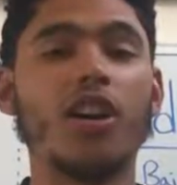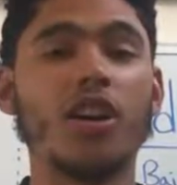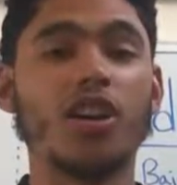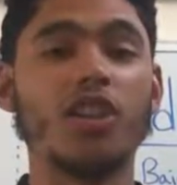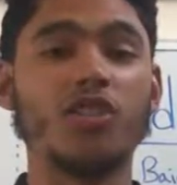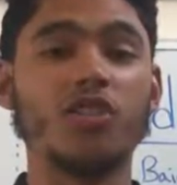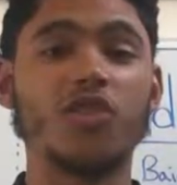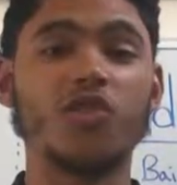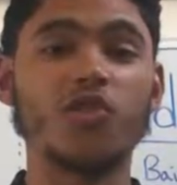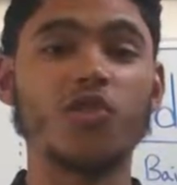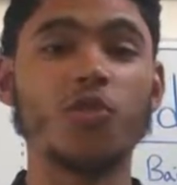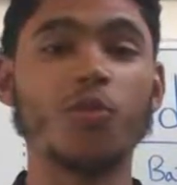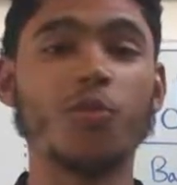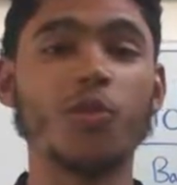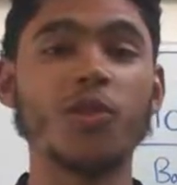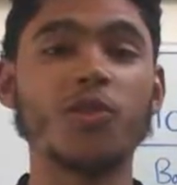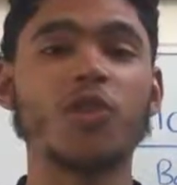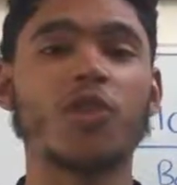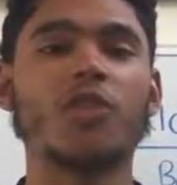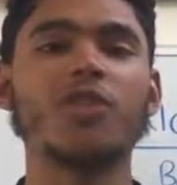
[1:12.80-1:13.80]

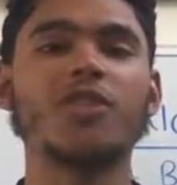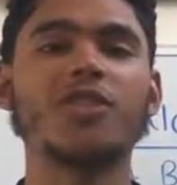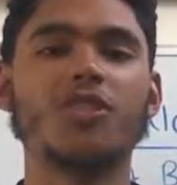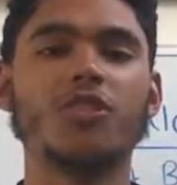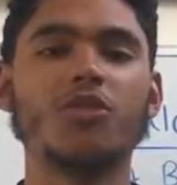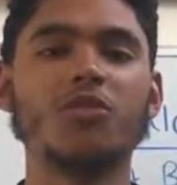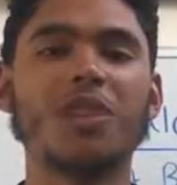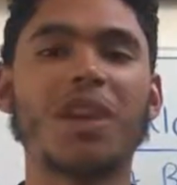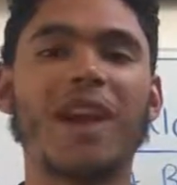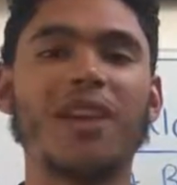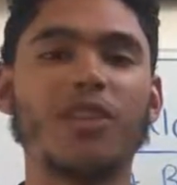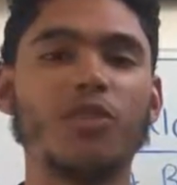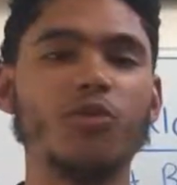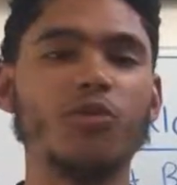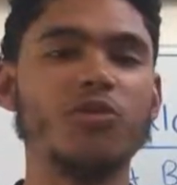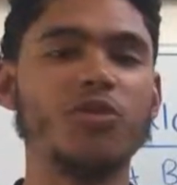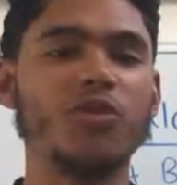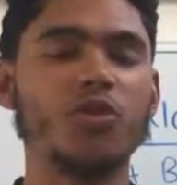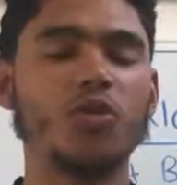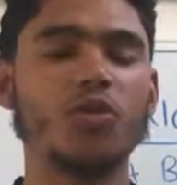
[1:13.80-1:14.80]
consumers are still not
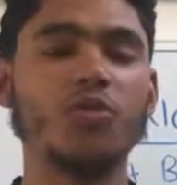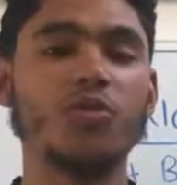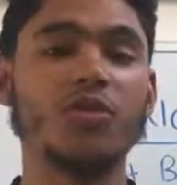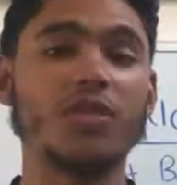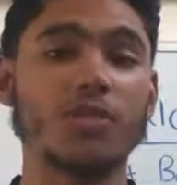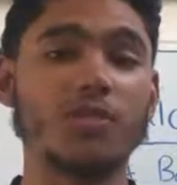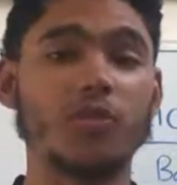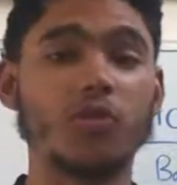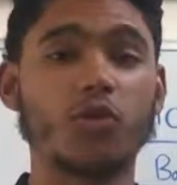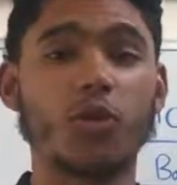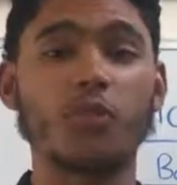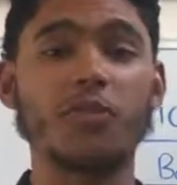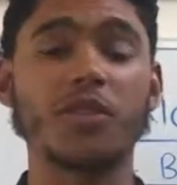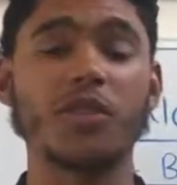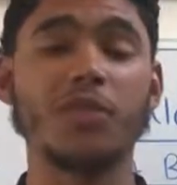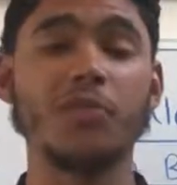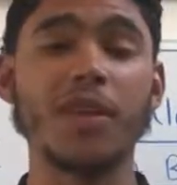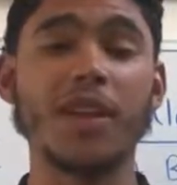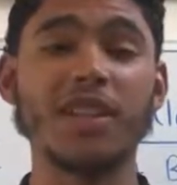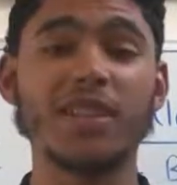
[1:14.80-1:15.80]
used to
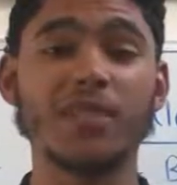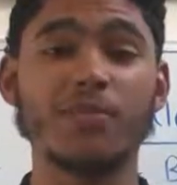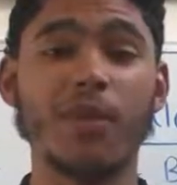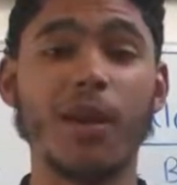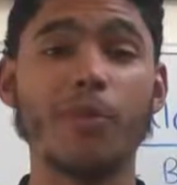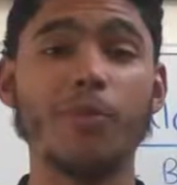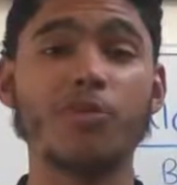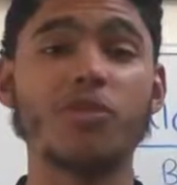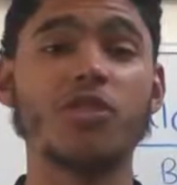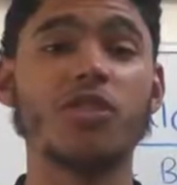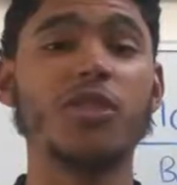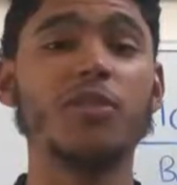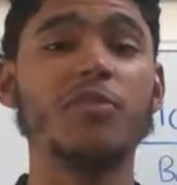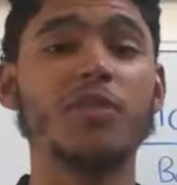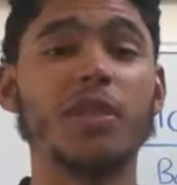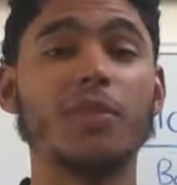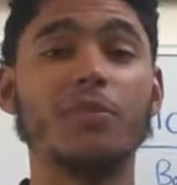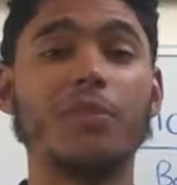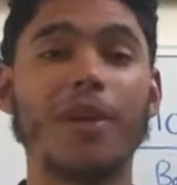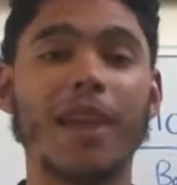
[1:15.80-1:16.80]
subscription-based
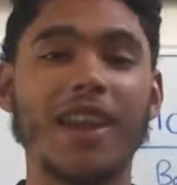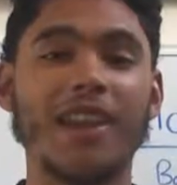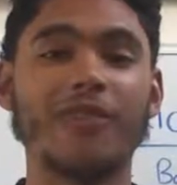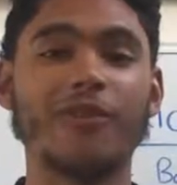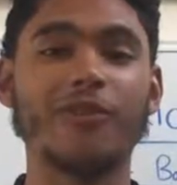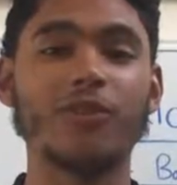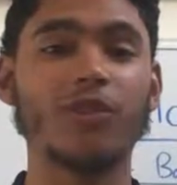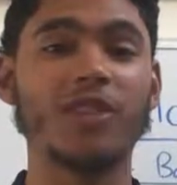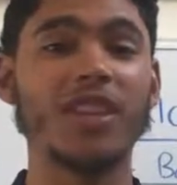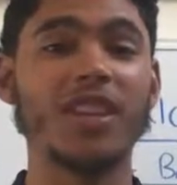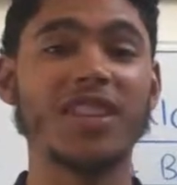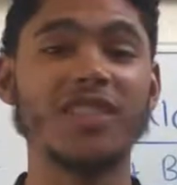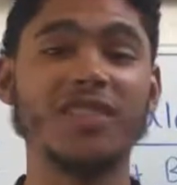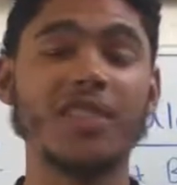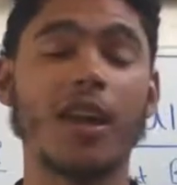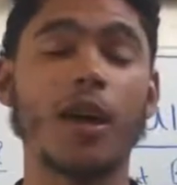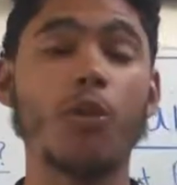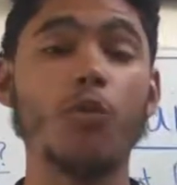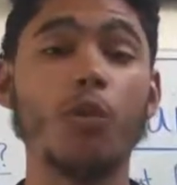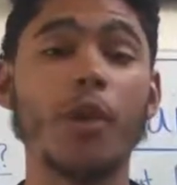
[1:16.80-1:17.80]
memberships and paying for things
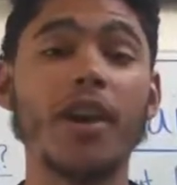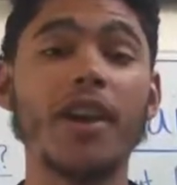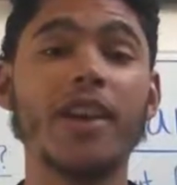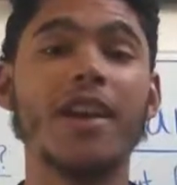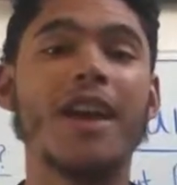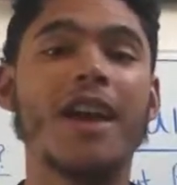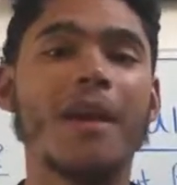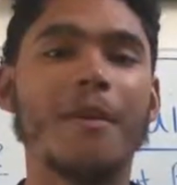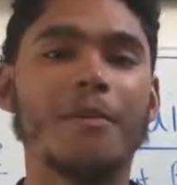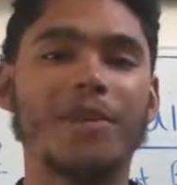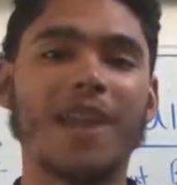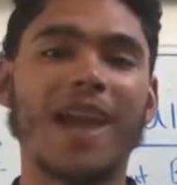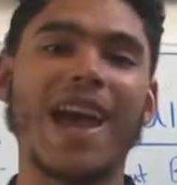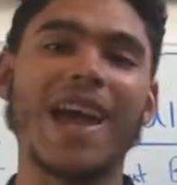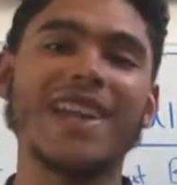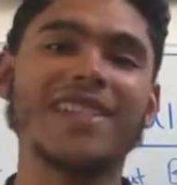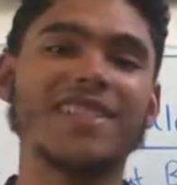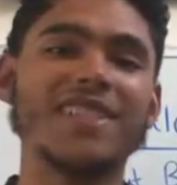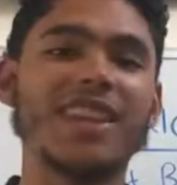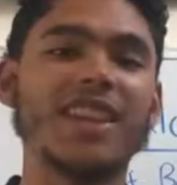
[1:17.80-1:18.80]
that way. But
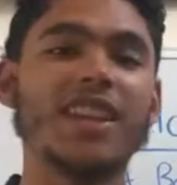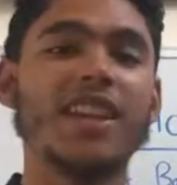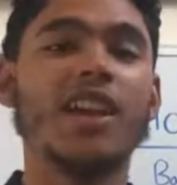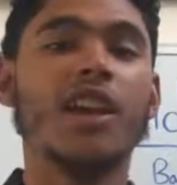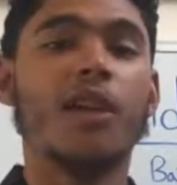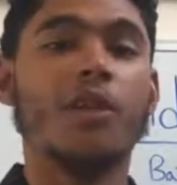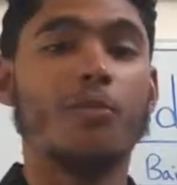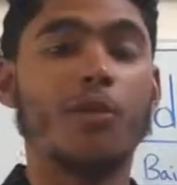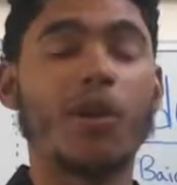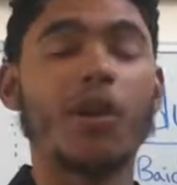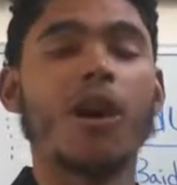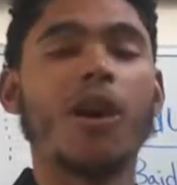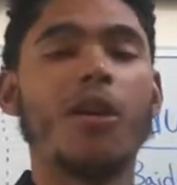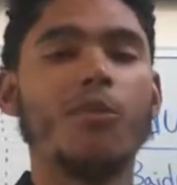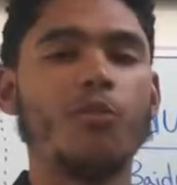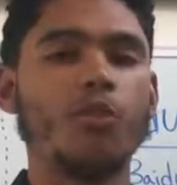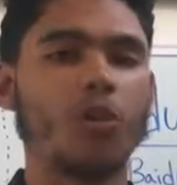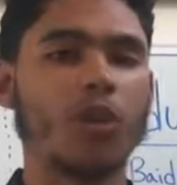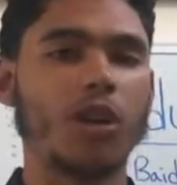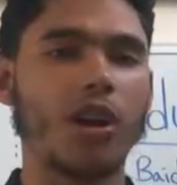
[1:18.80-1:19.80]
as they become
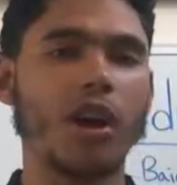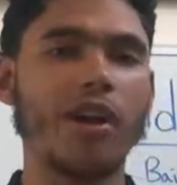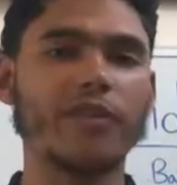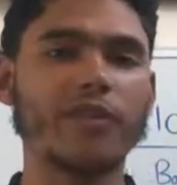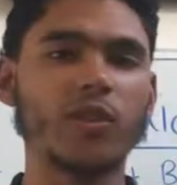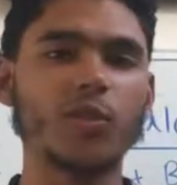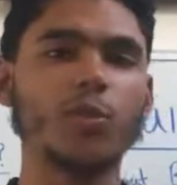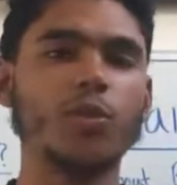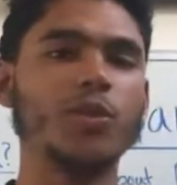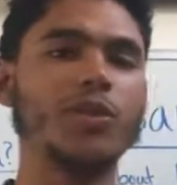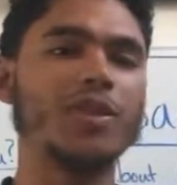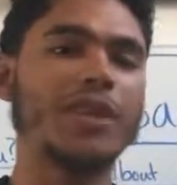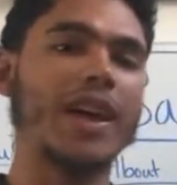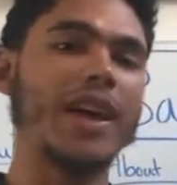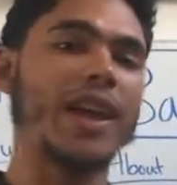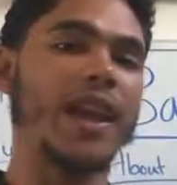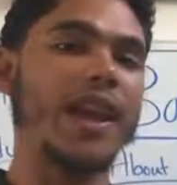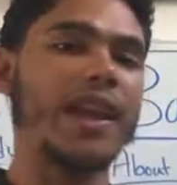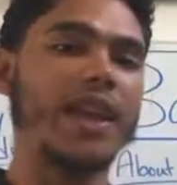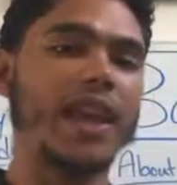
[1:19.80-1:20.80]
more comfortable with
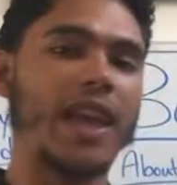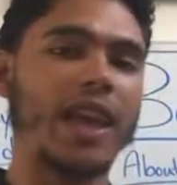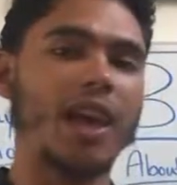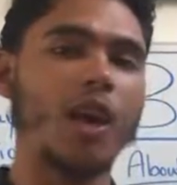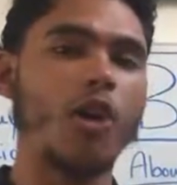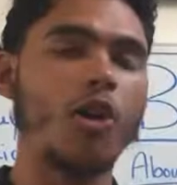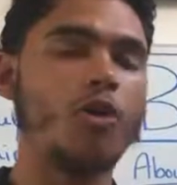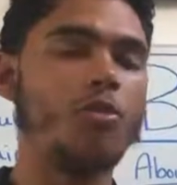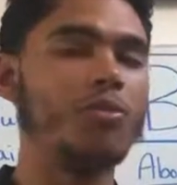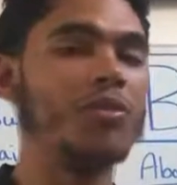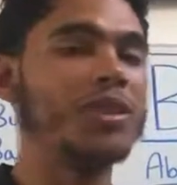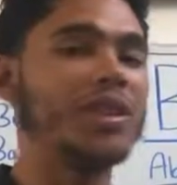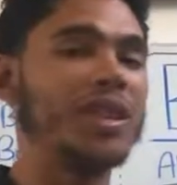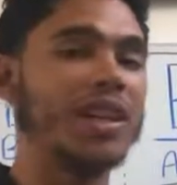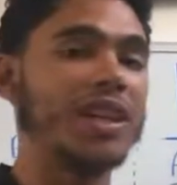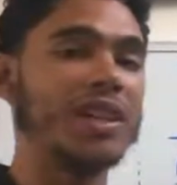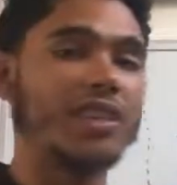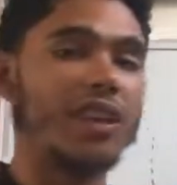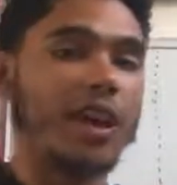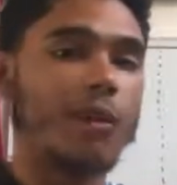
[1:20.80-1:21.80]
that, I can't help but
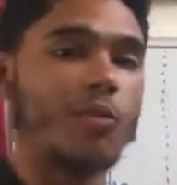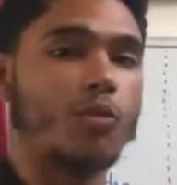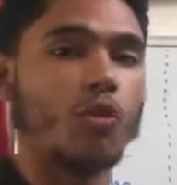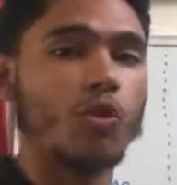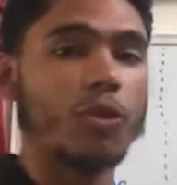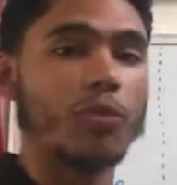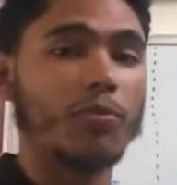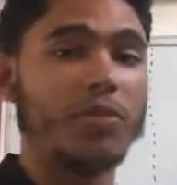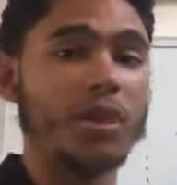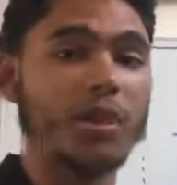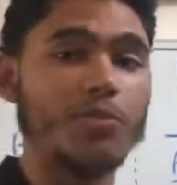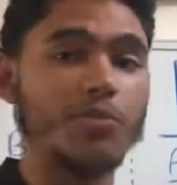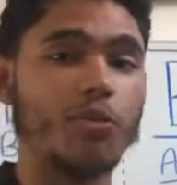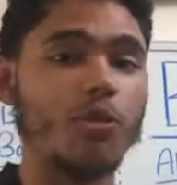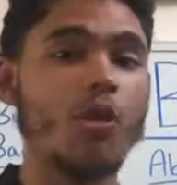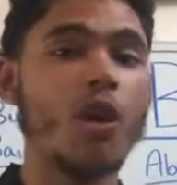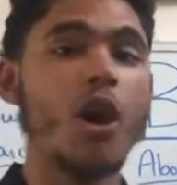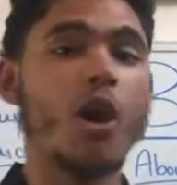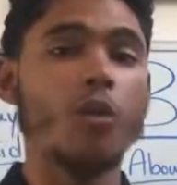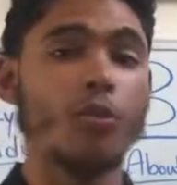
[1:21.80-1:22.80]
think that more
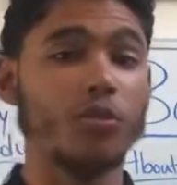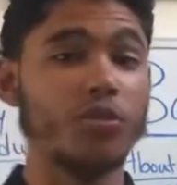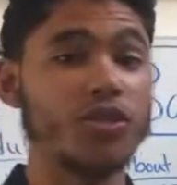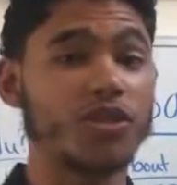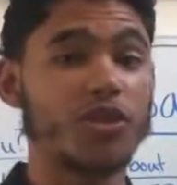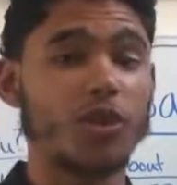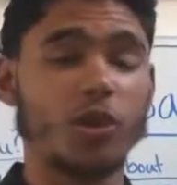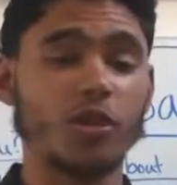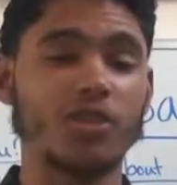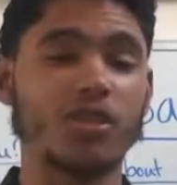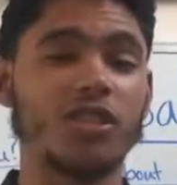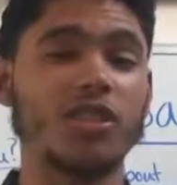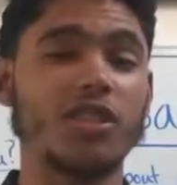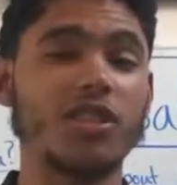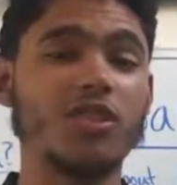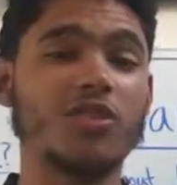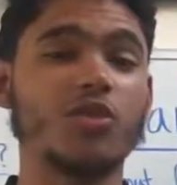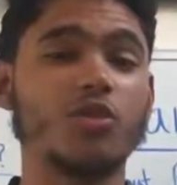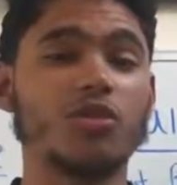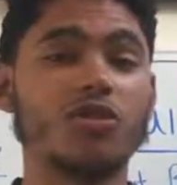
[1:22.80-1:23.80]
people will start to
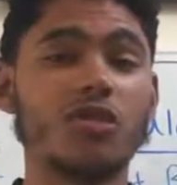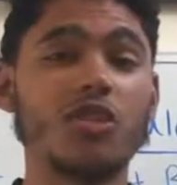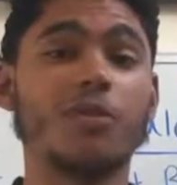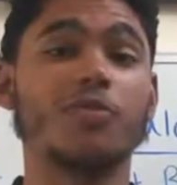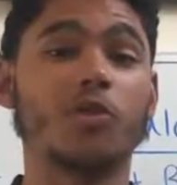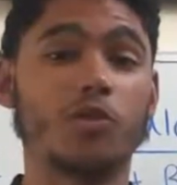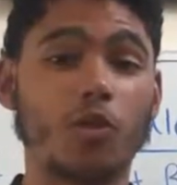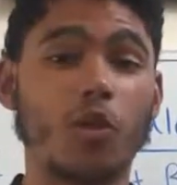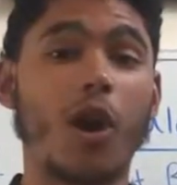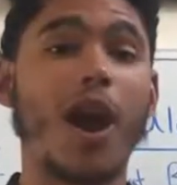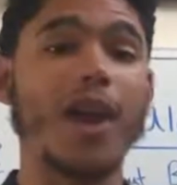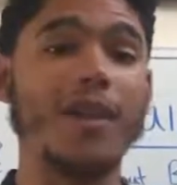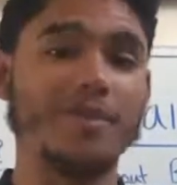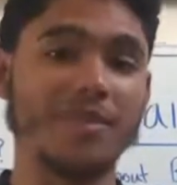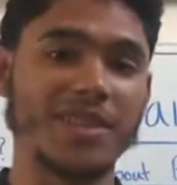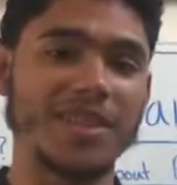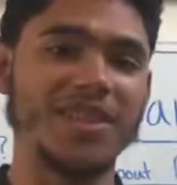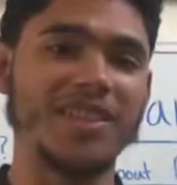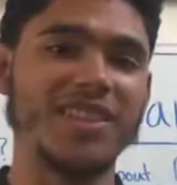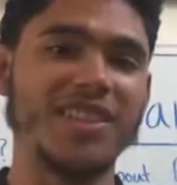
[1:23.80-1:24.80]
subscribe
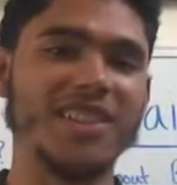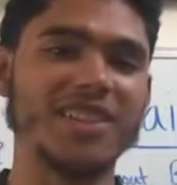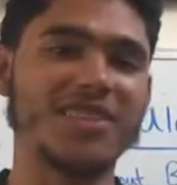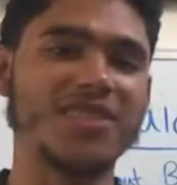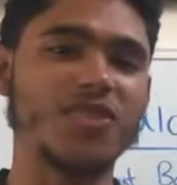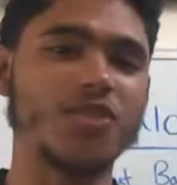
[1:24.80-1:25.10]
to this